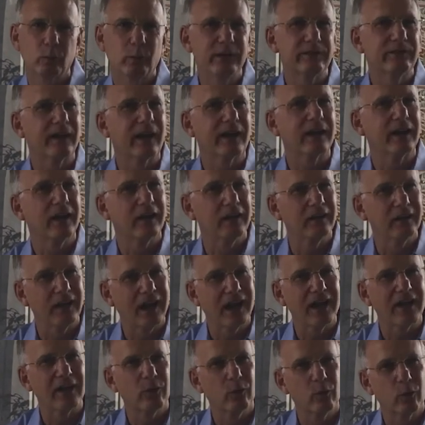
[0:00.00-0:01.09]
We've got a
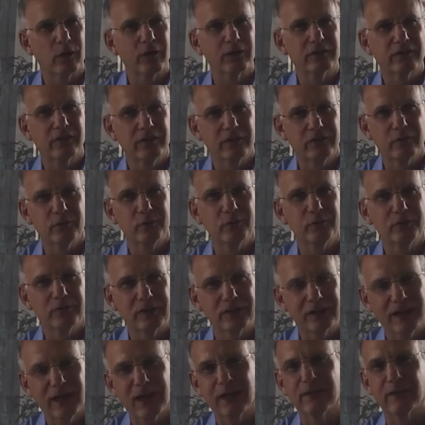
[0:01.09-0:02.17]
lot of work to do
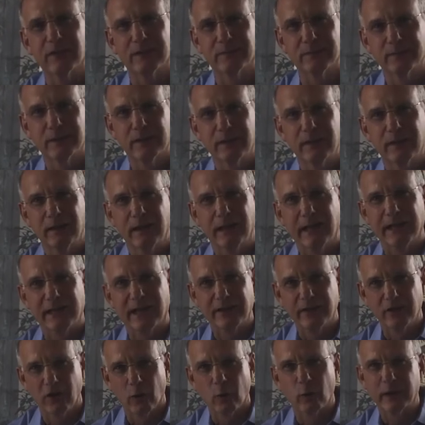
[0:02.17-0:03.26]
together, and
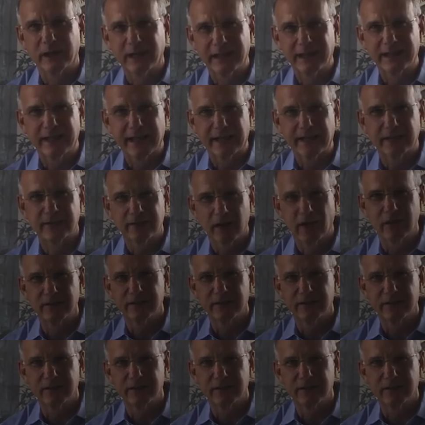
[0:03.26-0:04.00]
I know we're going to get it